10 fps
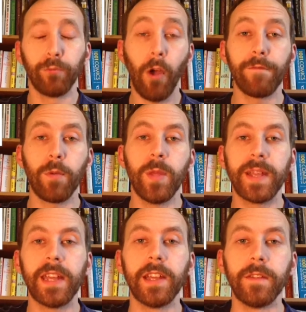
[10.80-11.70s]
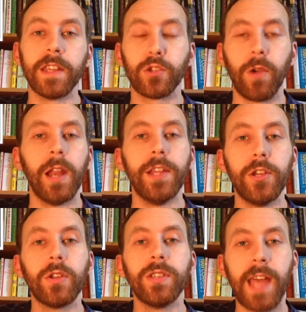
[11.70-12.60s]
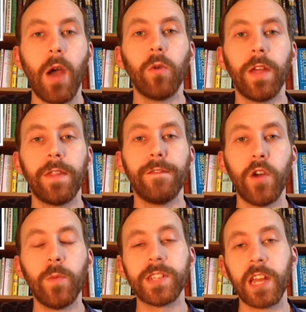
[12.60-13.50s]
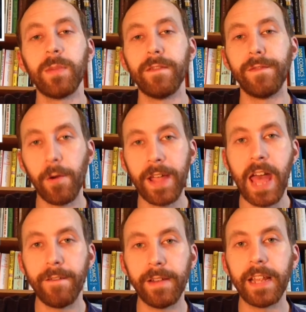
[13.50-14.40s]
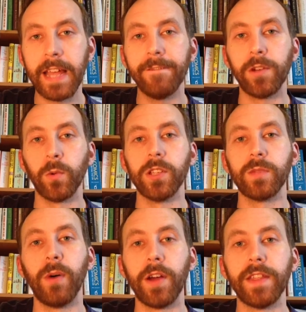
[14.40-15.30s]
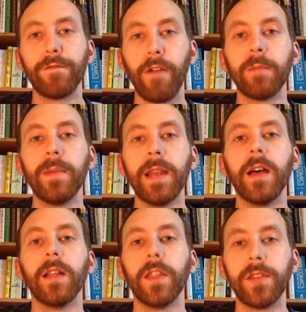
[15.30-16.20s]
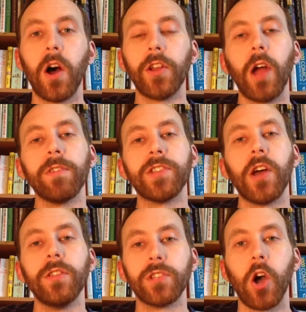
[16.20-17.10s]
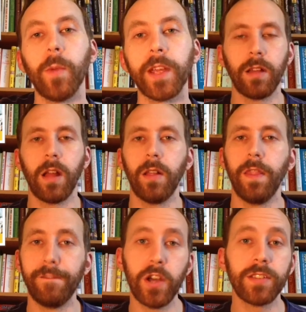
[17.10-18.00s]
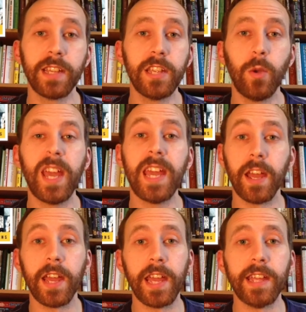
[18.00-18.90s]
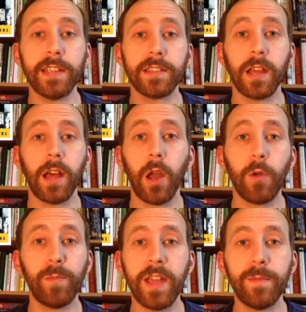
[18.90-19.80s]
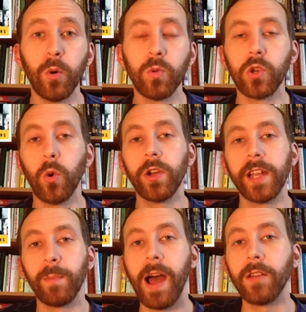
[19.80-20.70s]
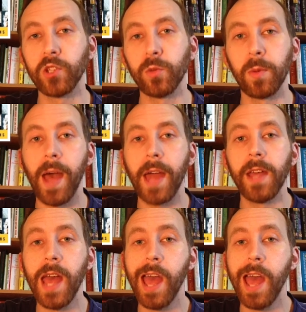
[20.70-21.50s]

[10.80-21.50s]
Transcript: Right from the beginning of this trailer, you can tell that the film is going to be very heavily influenced by the Frank Miller The Dark Knight Returns comic. The first thing you hear is a load of people talking about Superman,